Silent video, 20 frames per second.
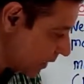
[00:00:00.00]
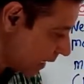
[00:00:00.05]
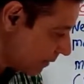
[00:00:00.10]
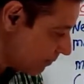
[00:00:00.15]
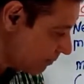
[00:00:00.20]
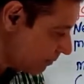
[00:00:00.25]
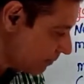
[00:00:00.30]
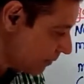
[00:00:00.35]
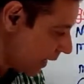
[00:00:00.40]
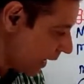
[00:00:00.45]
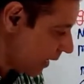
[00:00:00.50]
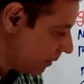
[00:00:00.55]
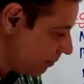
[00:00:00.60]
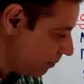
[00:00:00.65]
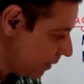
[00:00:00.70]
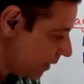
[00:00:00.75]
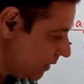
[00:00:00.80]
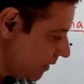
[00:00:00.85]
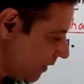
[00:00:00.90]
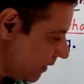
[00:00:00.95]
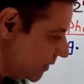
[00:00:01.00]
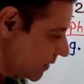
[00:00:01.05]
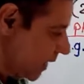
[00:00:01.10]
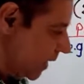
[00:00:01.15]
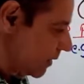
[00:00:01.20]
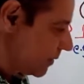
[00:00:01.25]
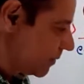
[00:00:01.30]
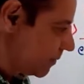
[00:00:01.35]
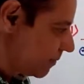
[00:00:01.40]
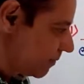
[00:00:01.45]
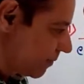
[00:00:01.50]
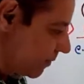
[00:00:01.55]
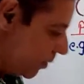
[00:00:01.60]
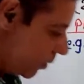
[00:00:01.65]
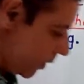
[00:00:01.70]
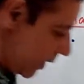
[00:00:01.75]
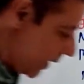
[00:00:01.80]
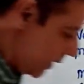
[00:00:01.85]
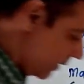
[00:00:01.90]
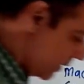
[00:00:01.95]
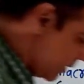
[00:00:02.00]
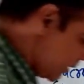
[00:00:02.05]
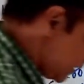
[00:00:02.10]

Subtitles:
type, helper T cells. Okay,